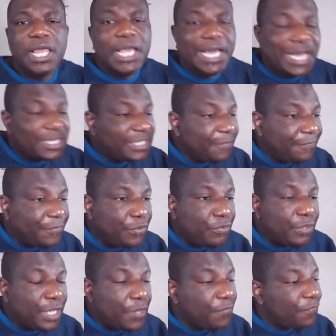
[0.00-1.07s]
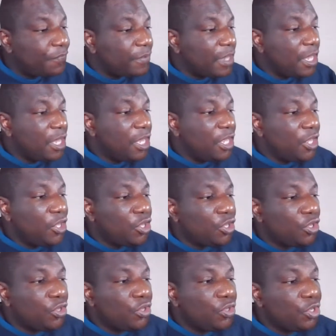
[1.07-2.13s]
Because if you
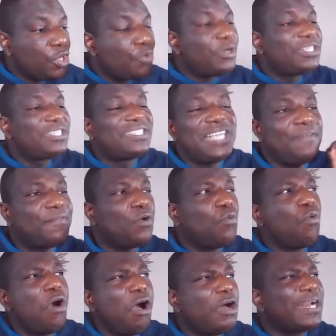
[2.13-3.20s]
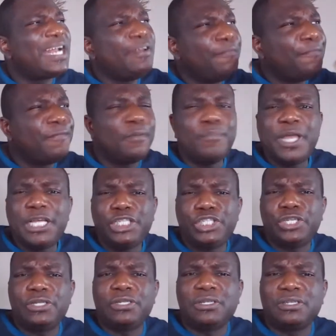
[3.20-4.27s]
if you receive a word and
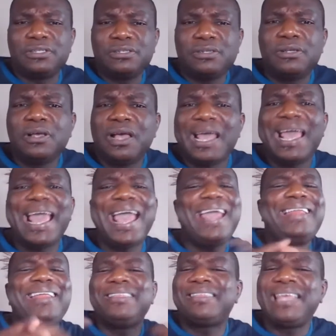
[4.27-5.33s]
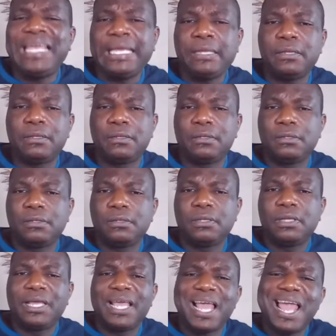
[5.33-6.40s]
information anything
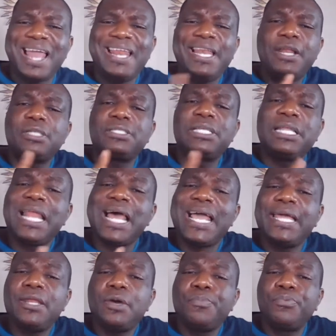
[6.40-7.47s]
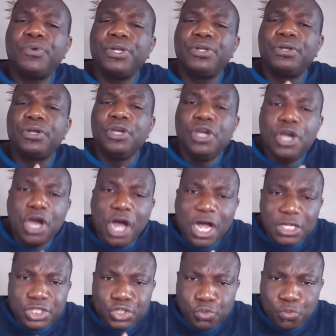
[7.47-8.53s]
and it doesn't line up with
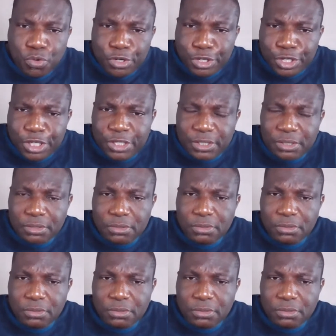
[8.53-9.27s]
God's word,